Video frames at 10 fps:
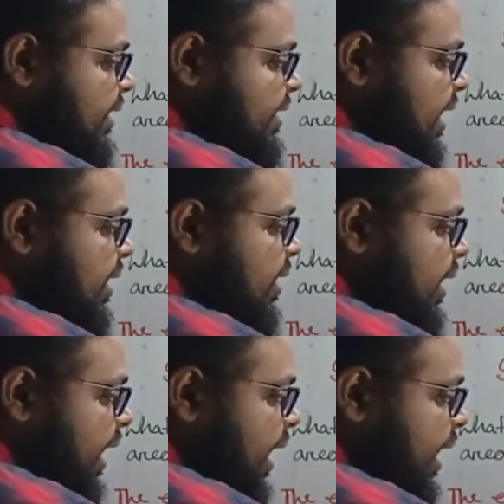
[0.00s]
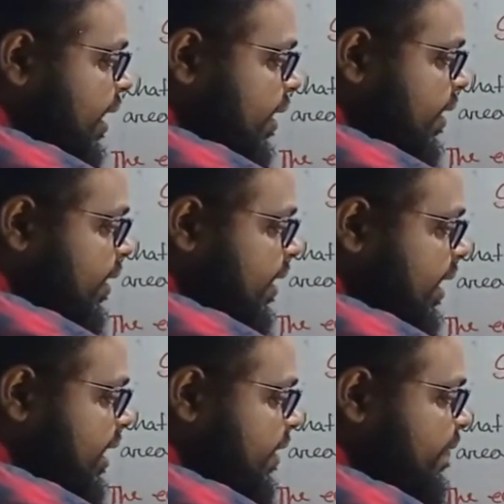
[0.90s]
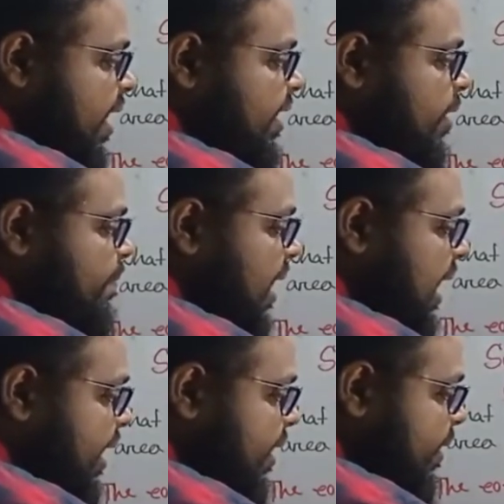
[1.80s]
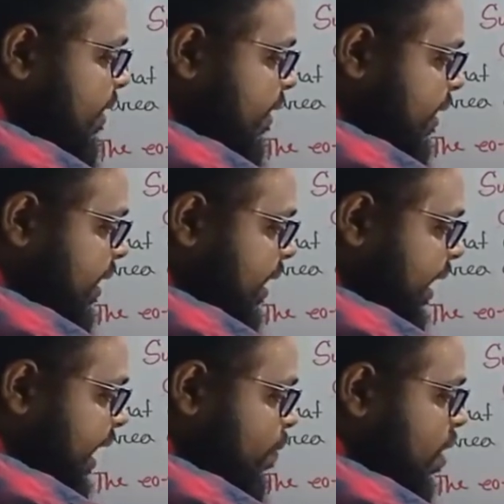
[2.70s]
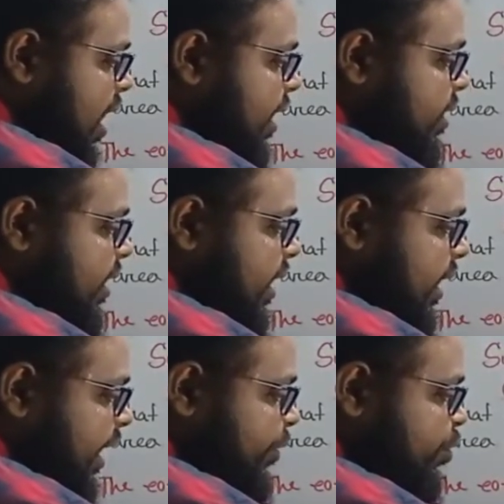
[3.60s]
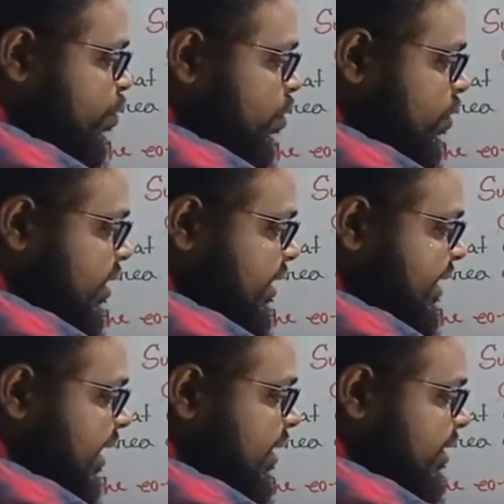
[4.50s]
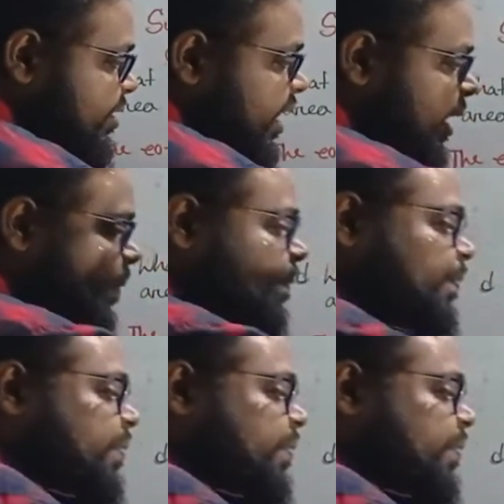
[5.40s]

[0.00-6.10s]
del A divided by A1 into del T.